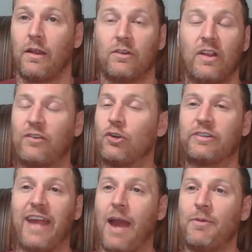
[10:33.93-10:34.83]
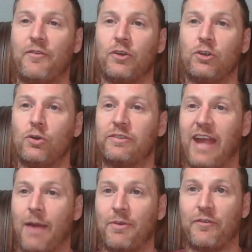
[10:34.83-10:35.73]
If You're damned if you do,
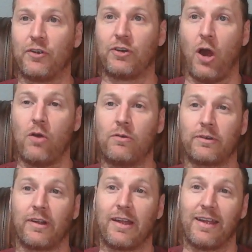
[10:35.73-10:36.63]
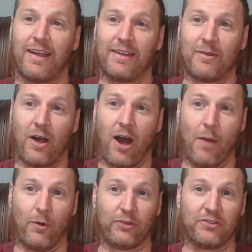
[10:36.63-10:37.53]
damned if you don't.
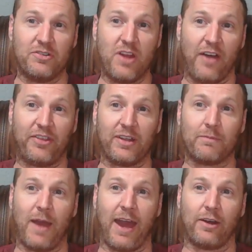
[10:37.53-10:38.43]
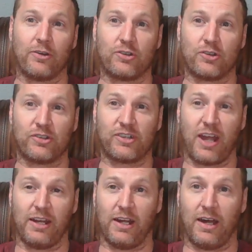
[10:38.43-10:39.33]
Almost nothing matters. You just
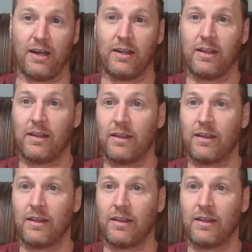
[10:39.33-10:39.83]
kind of...